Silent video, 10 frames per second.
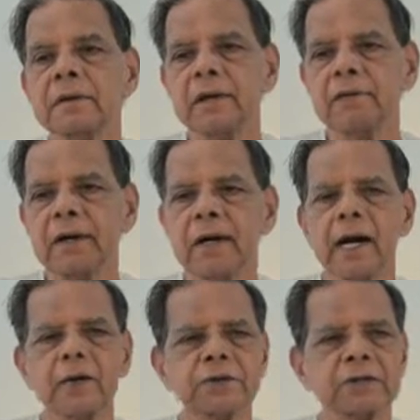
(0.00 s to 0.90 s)
They will
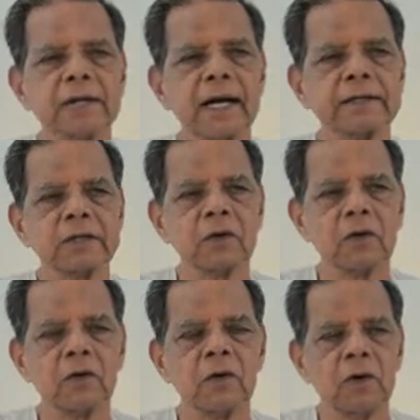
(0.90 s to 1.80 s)
try to snatch
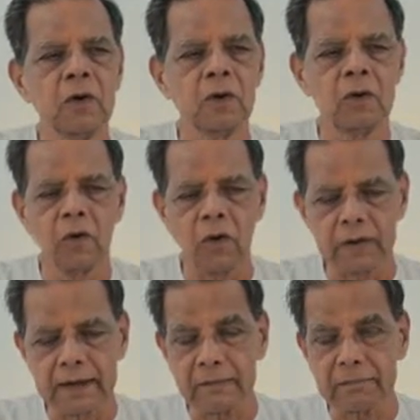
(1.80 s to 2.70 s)

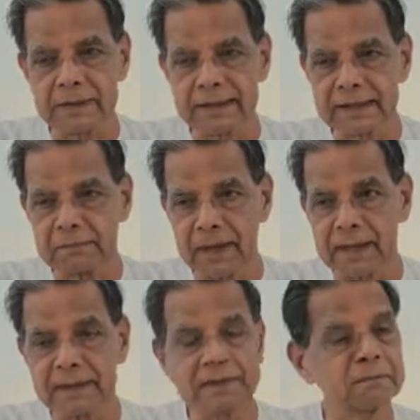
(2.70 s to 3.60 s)
or get possessed
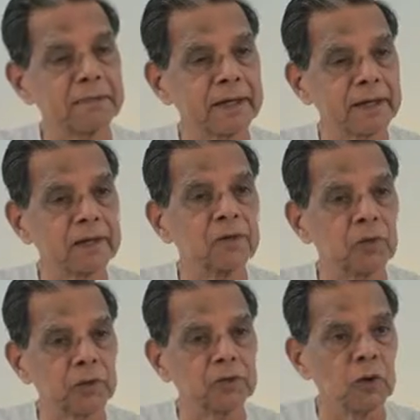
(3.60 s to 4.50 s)
by somebody
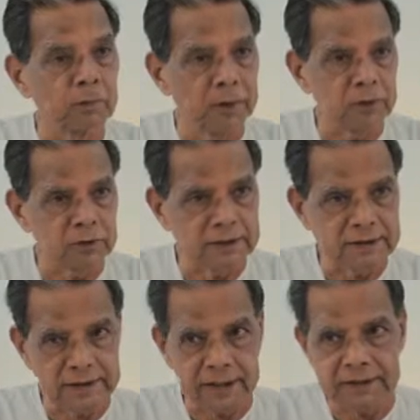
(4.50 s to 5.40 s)
who is open to
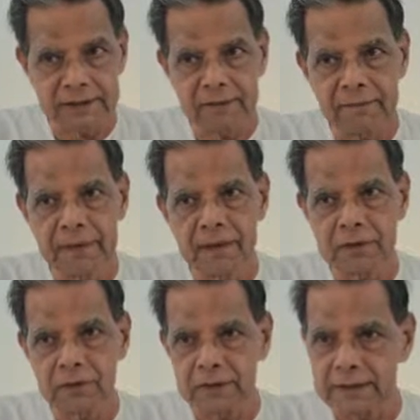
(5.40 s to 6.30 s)
these things.
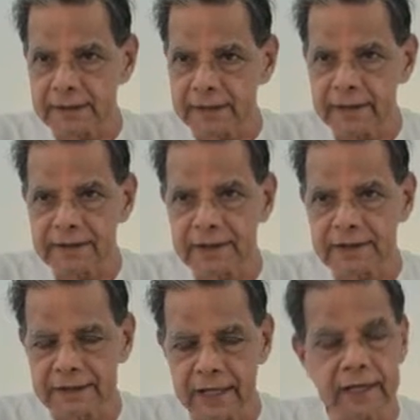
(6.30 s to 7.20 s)
So that's a
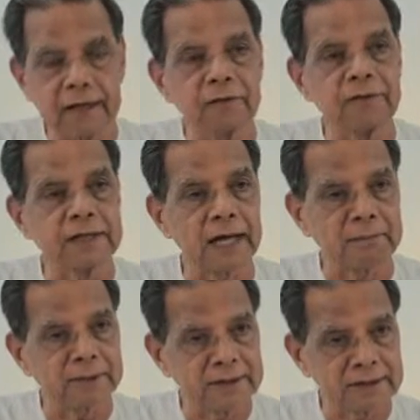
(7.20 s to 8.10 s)
dangerous thing which
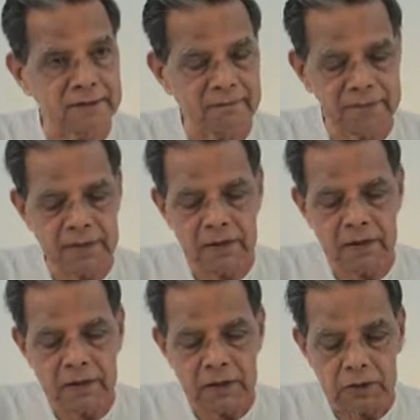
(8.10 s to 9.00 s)
happens.
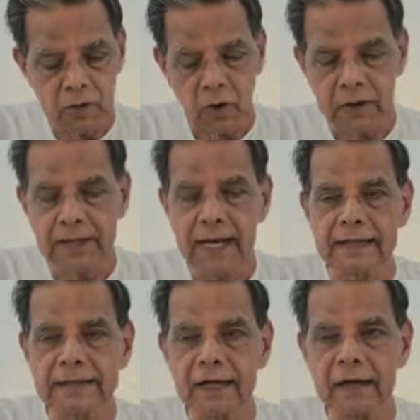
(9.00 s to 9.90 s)
So
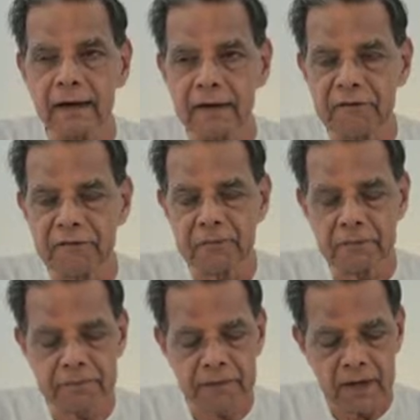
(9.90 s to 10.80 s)
organizing life
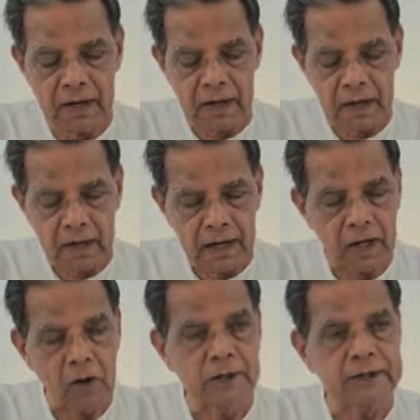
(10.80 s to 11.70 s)

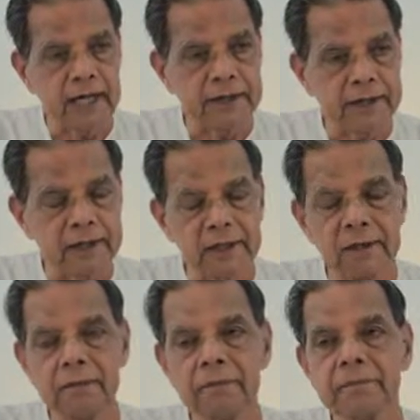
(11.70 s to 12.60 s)
around the psychic.